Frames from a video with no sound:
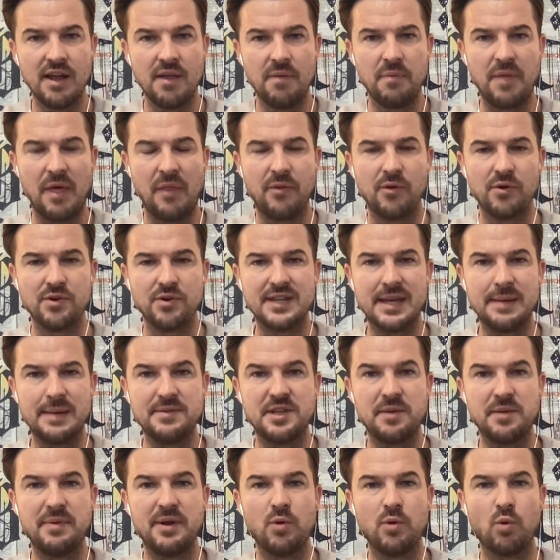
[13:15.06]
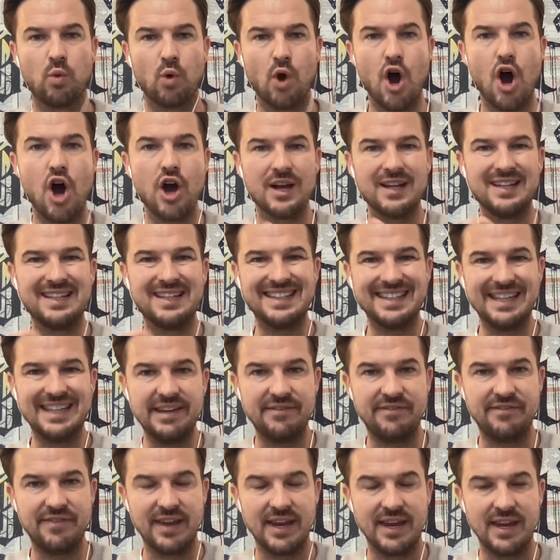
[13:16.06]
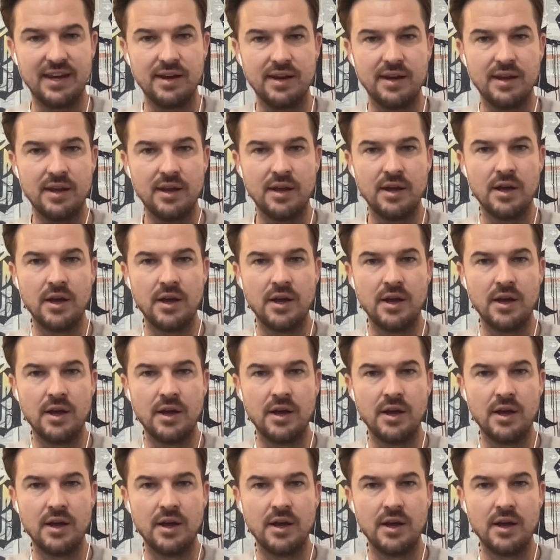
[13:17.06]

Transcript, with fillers: that there seems to be wrong living,